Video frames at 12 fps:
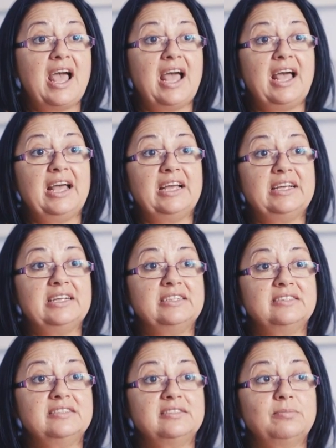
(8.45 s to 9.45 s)

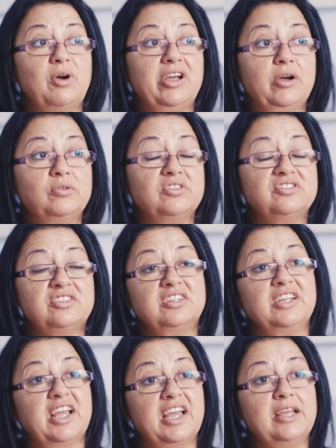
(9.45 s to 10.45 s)
and my older
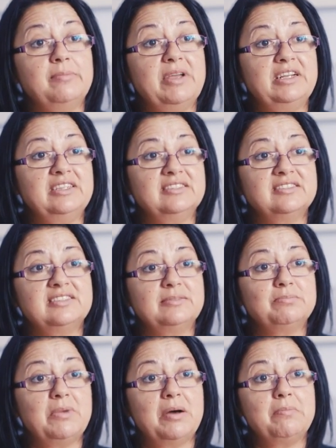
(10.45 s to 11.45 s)
son came in and
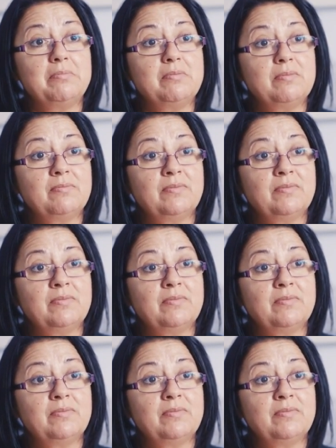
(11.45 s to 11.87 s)
said, Mum,